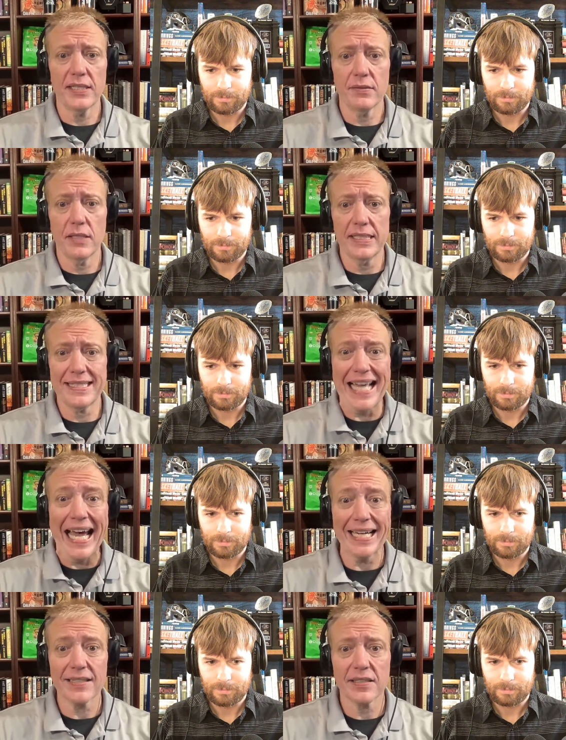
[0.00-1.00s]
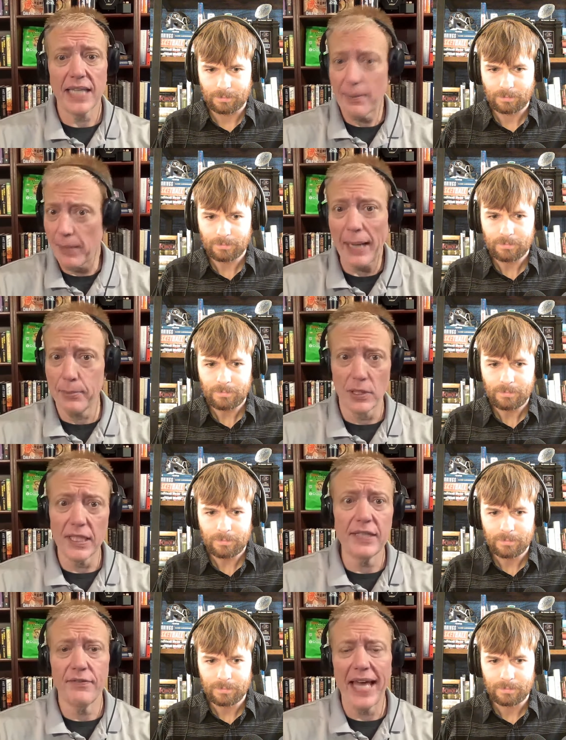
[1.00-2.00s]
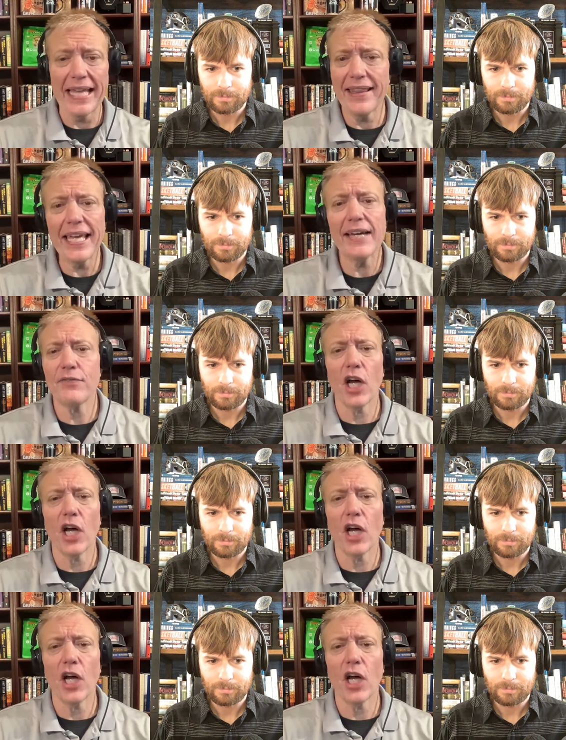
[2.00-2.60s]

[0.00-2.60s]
Speaker 1: in, in sacks. I, I believe that. They have